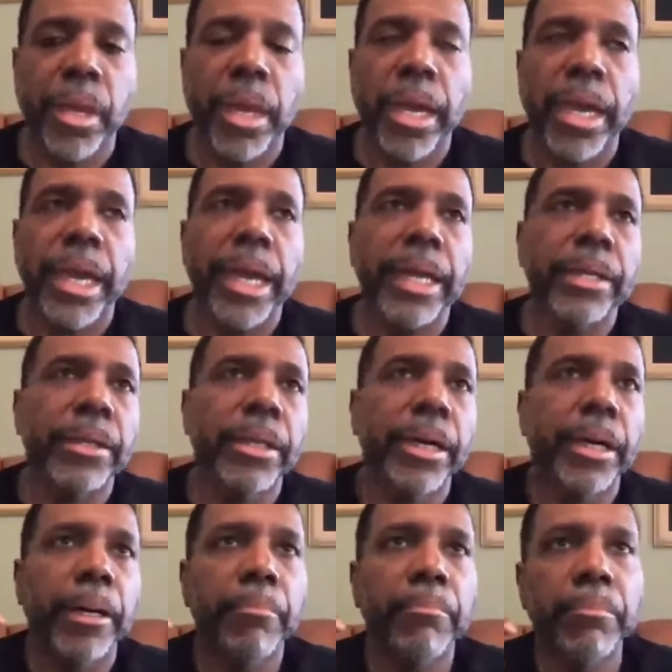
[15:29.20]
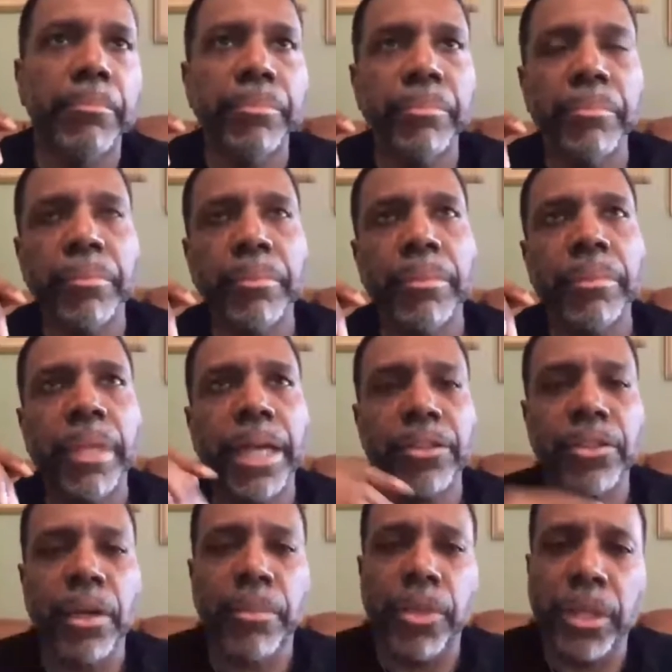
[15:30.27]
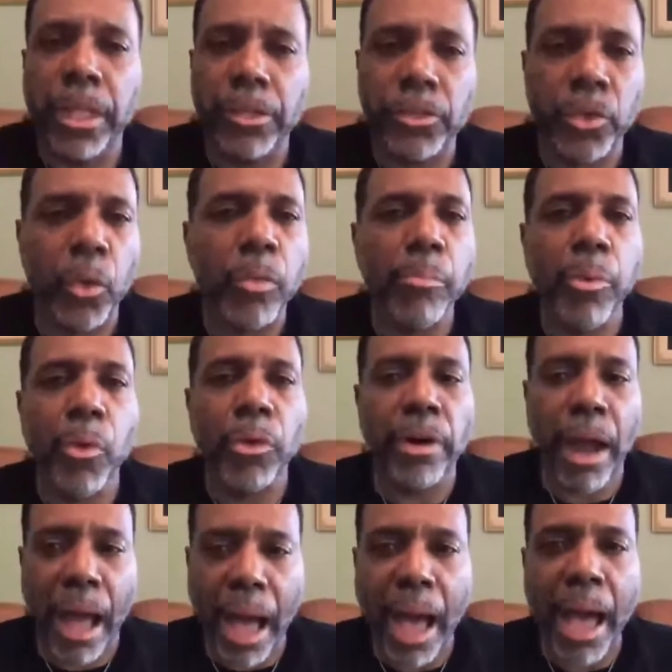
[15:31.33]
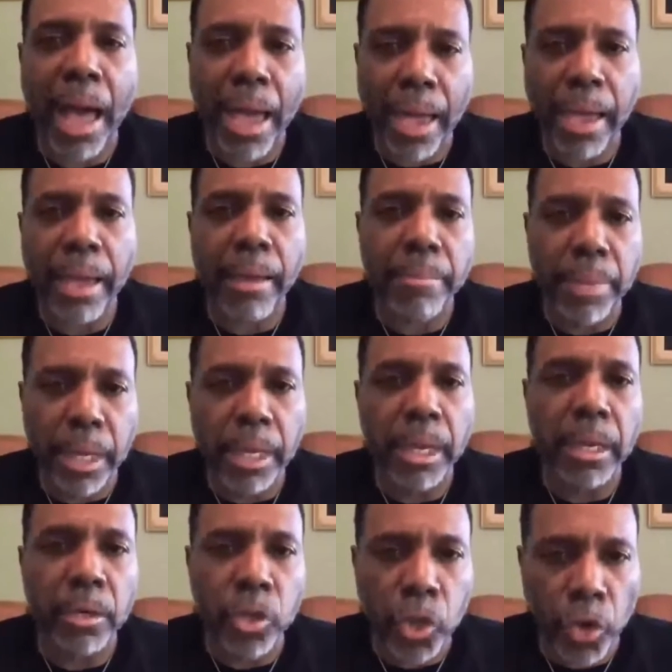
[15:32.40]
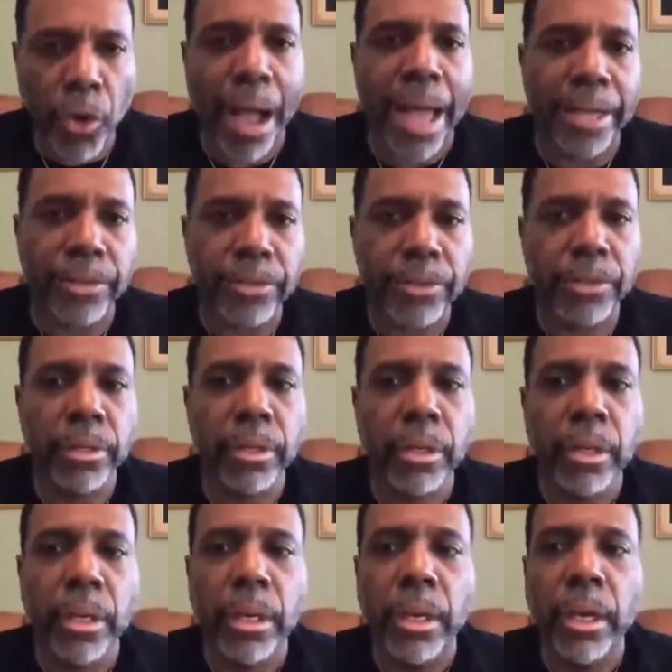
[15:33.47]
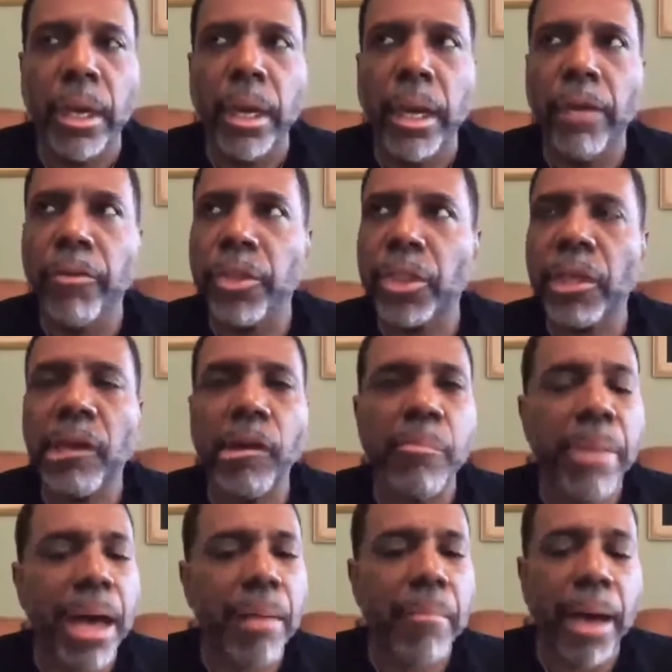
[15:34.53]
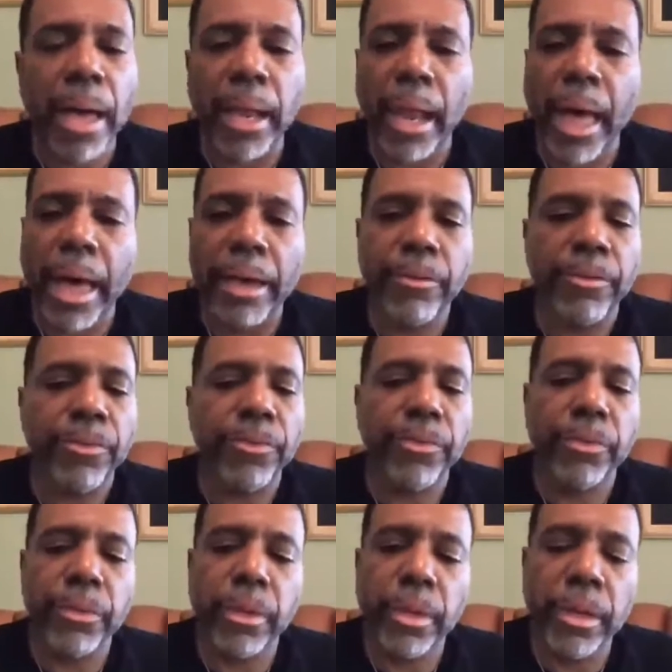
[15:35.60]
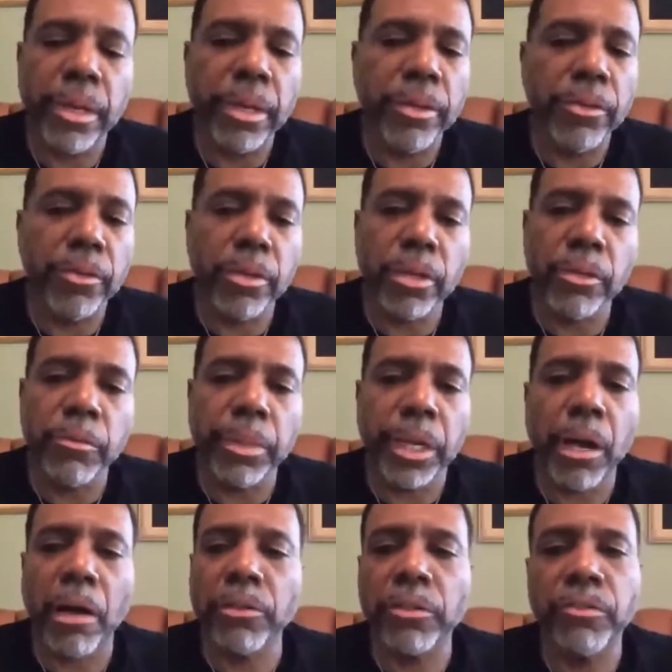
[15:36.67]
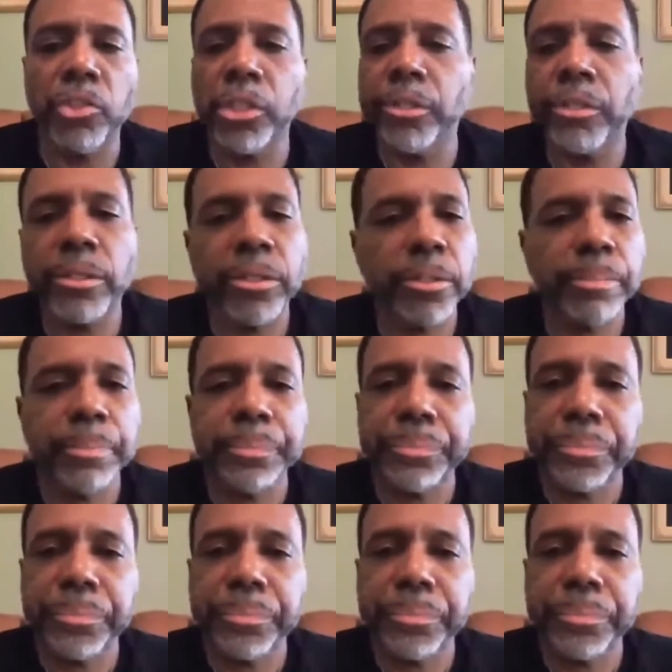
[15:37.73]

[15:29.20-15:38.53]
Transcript: And uh, that's something that's so important. I am in Christ. Everything about my life is is because of Jesus.